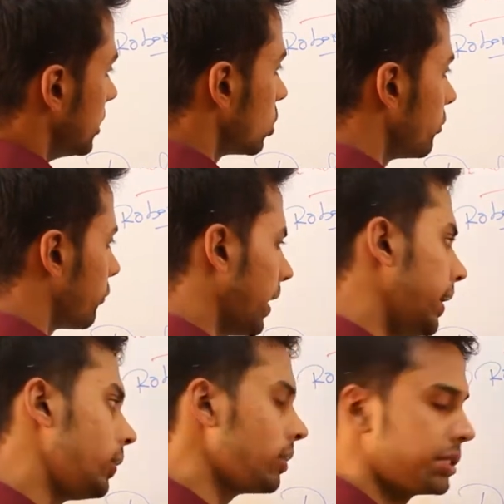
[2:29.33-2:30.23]
So if
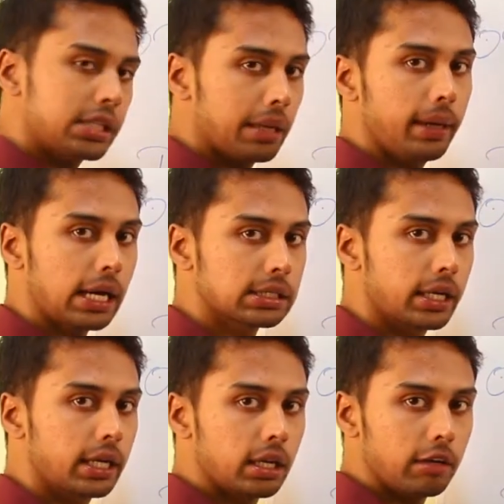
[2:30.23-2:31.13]
any questions can be asked,
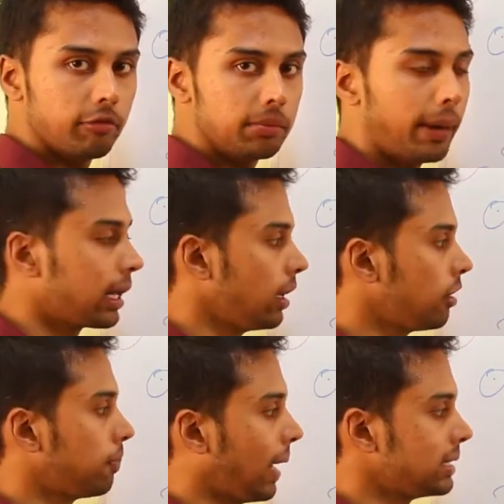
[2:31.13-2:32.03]
right, with Battle
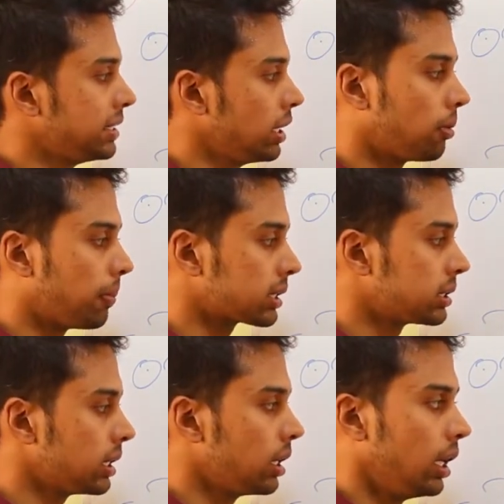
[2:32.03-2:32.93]
of Plassey or
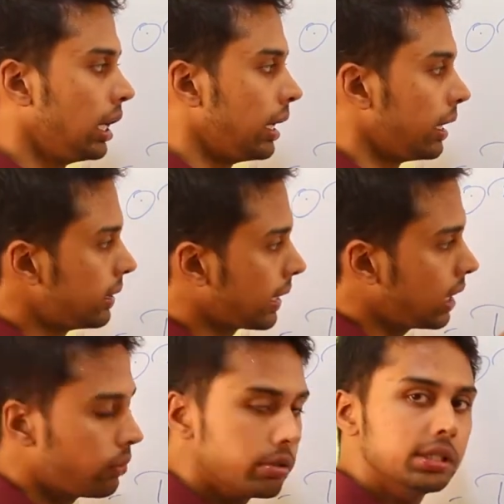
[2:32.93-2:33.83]
Buxar, they
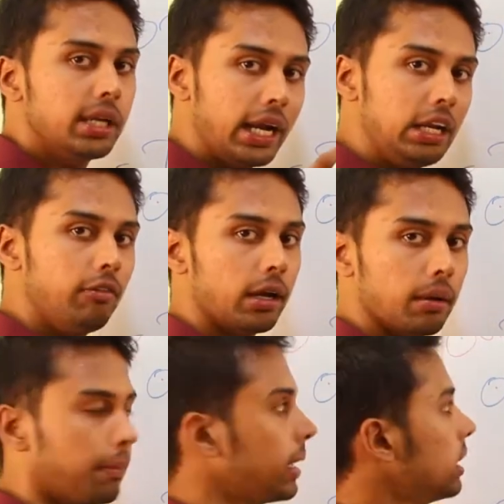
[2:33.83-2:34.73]
can twist in any way.
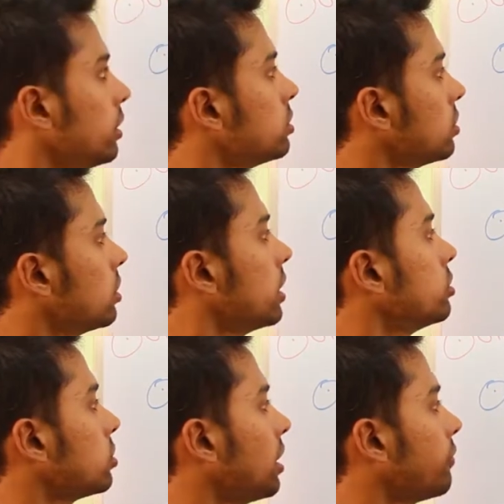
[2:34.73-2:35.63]
But you should not, you
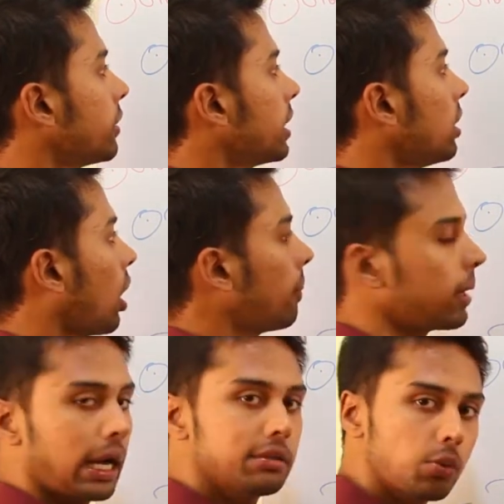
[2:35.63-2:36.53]
should not forget,
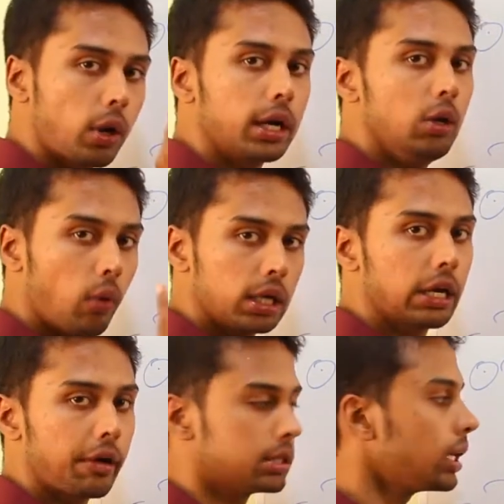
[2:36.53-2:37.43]
Robert Clive is the only one
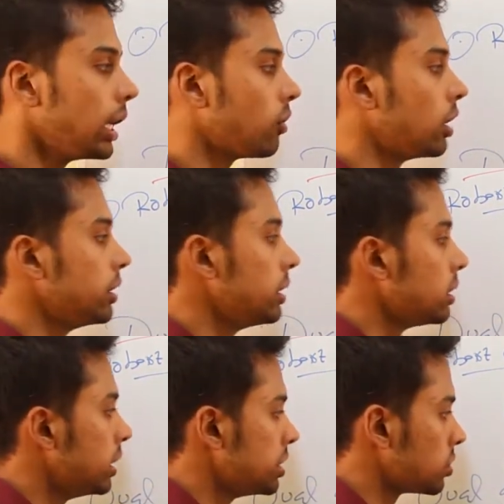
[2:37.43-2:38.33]
Governor General involved in
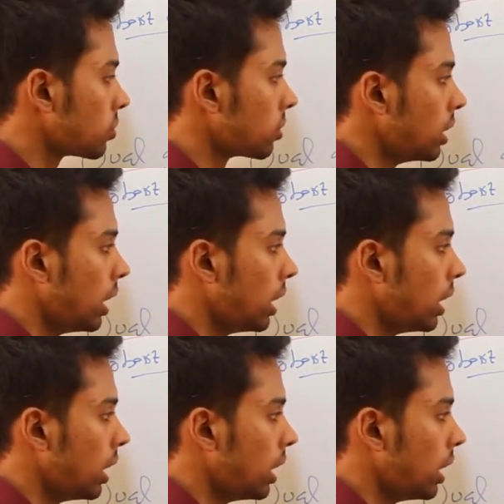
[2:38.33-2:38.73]
these two.